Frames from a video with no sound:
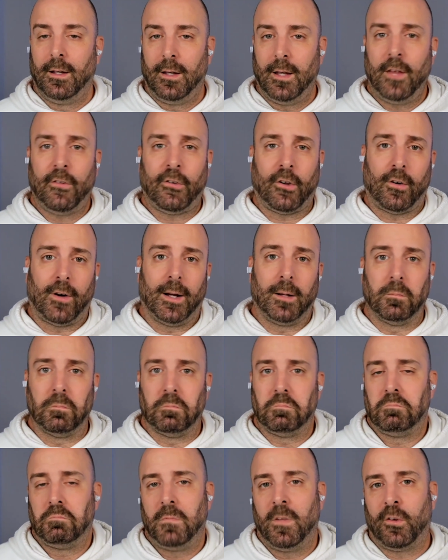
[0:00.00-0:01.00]
He's all right.
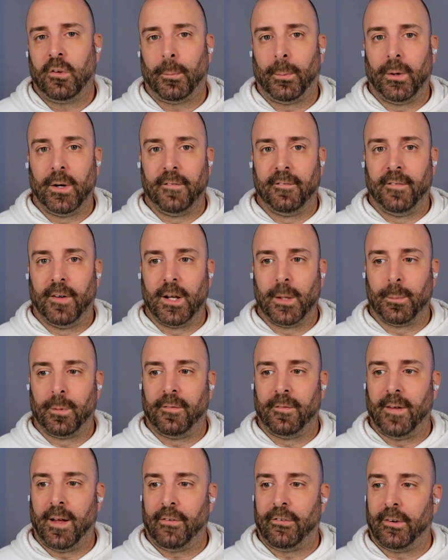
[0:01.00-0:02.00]
He's a pretty funny
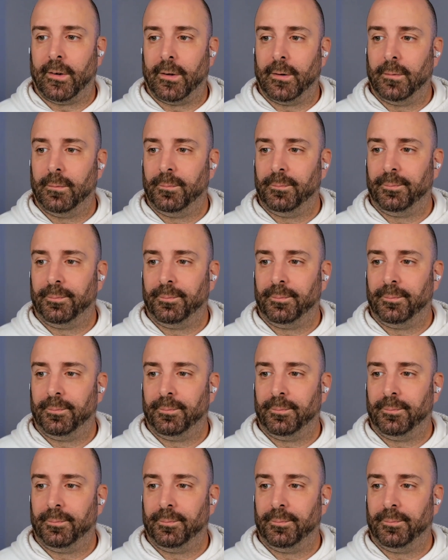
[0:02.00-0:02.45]
professor